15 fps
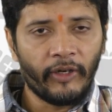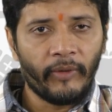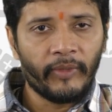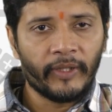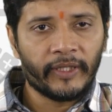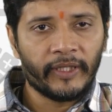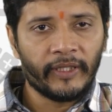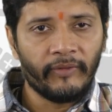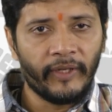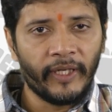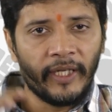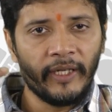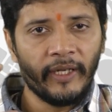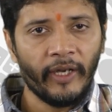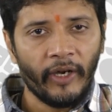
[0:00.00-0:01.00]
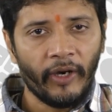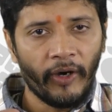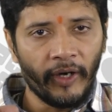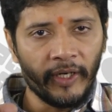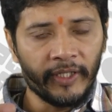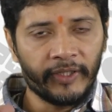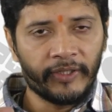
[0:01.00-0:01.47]
is a very
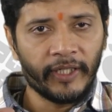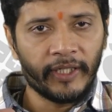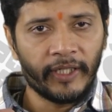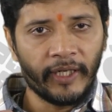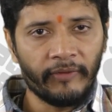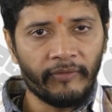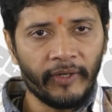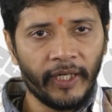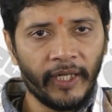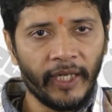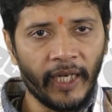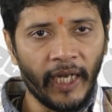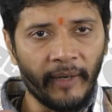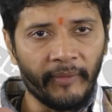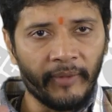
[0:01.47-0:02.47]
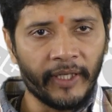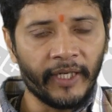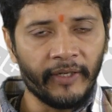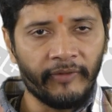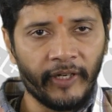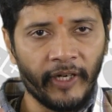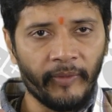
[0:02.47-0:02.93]
holistic term, very
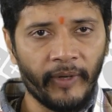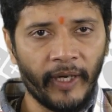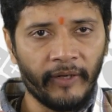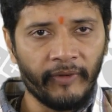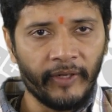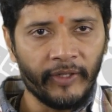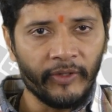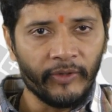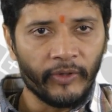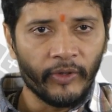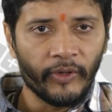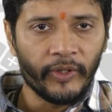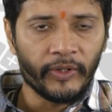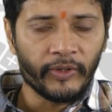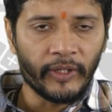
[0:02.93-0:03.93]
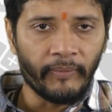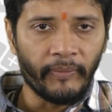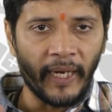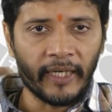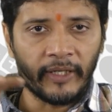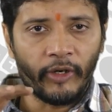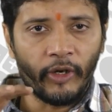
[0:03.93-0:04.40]
elaborative term, and when you go into the
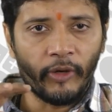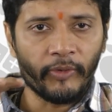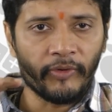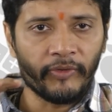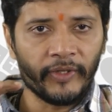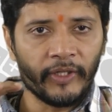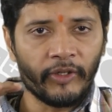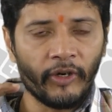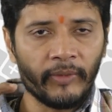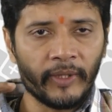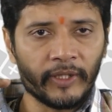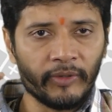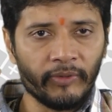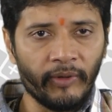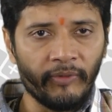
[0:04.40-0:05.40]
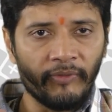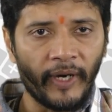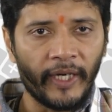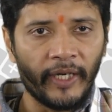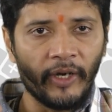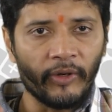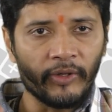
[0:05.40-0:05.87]
backdrop of e-commerce, you will
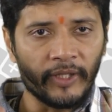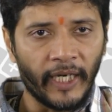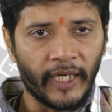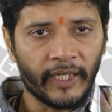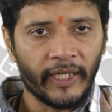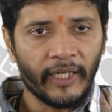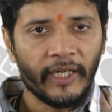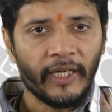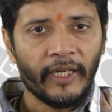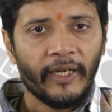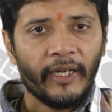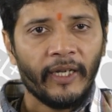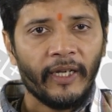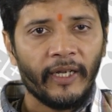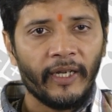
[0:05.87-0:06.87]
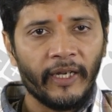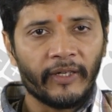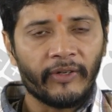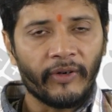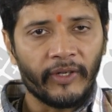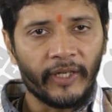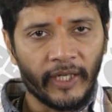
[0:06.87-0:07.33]
find out that
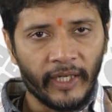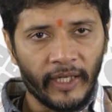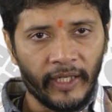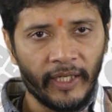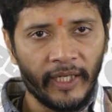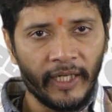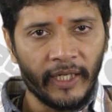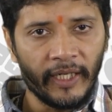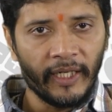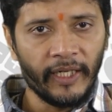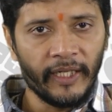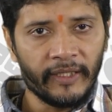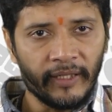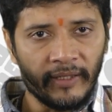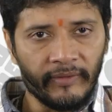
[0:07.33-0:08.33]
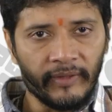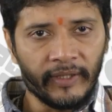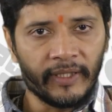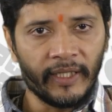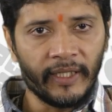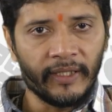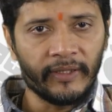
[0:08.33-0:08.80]
electronic learning,
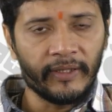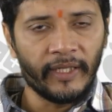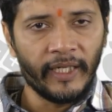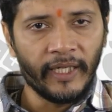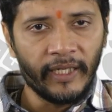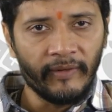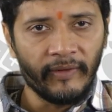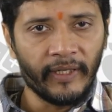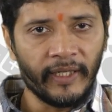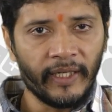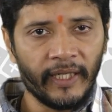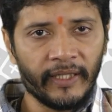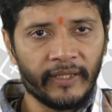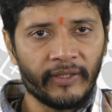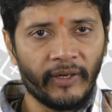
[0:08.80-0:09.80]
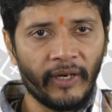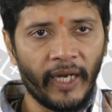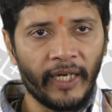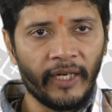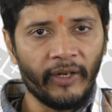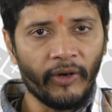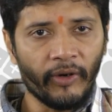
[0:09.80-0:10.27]
e-services, e-governance,
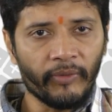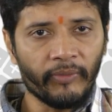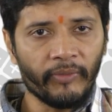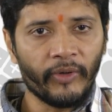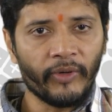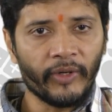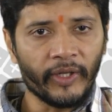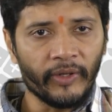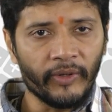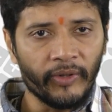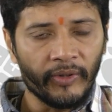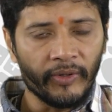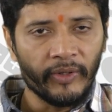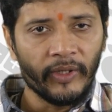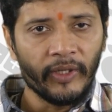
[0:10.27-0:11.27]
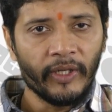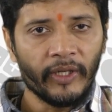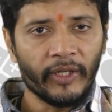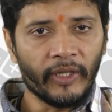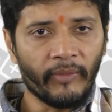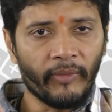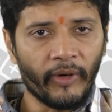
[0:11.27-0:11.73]
and lot more,
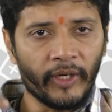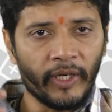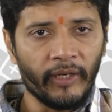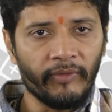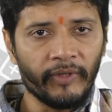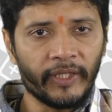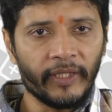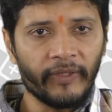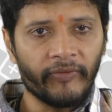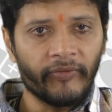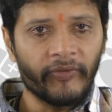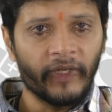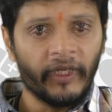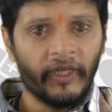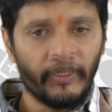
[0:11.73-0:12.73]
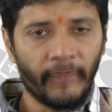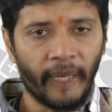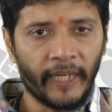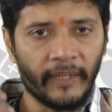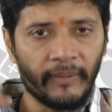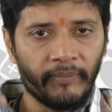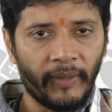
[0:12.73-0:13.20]
the model which is
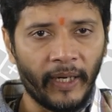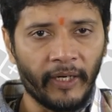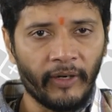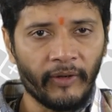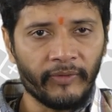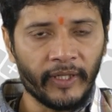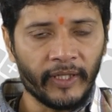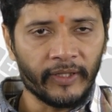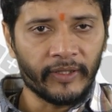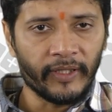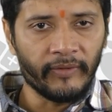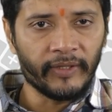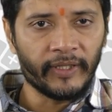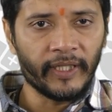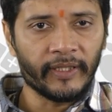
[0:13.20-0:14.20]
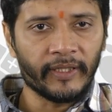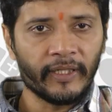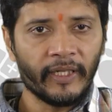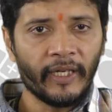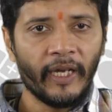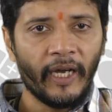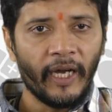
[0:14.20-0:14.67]
part and part of the services
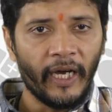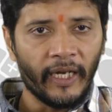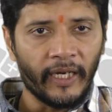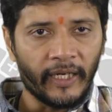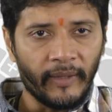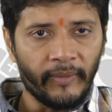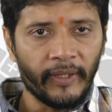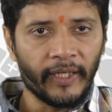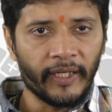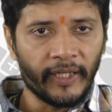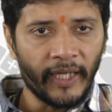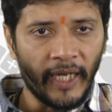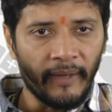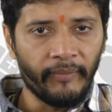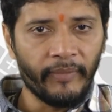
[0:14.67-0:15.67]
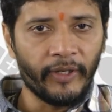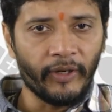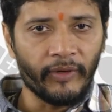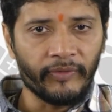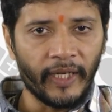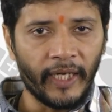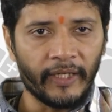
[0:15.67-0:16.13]
are come under the ambit
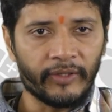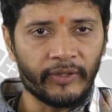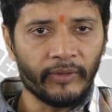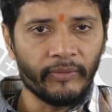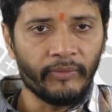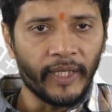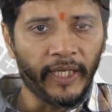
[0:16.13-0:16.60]
of that. So many